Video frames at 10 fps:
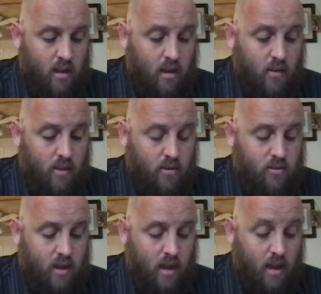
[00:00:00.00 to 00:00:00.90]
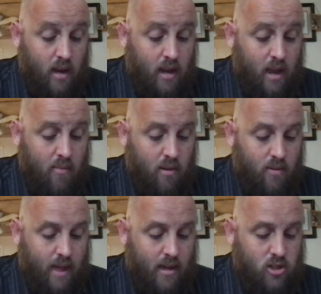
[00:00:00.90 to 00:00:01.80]
in this saying, namely,
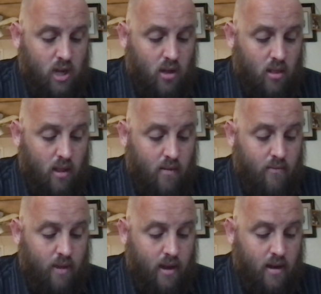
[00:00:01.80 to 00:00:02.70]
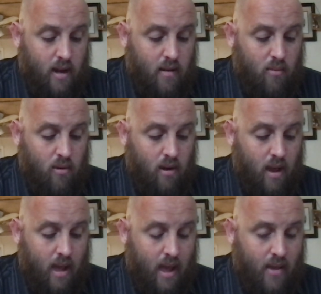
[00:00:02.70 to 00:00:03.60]
thou shalt love thy neighbor
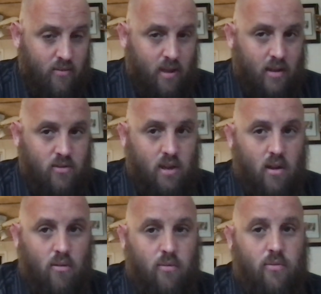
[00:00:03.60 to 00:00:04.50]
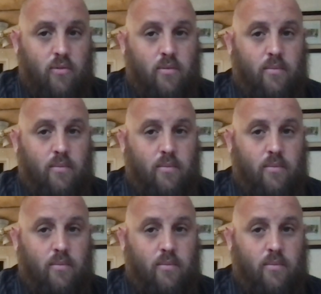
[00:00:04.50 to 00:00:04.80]
as thyself.